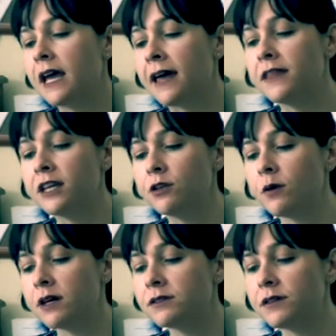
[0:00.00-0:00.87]
and then
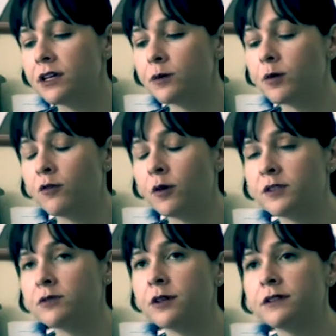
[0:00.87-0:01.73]
you also get your
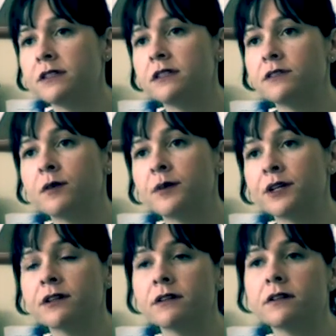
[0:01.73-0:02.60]
performance royalties from
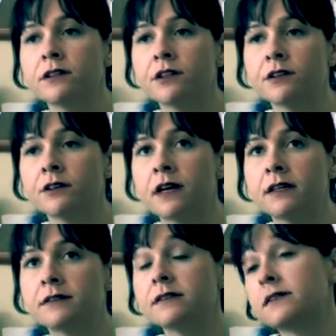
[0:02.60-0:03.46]
your your
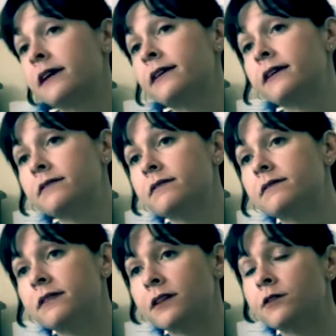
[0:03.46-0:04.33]
uh, society
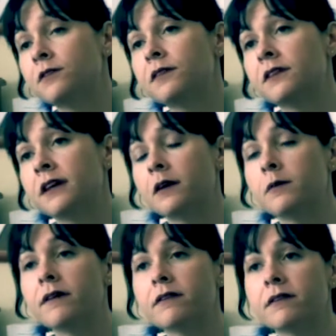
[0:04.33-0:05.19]
that yeah. you
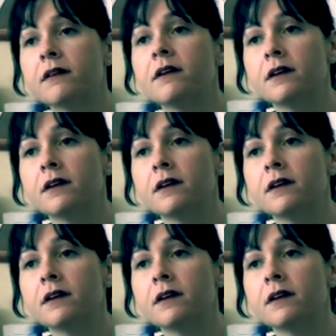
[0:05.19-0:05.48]
affiliate with.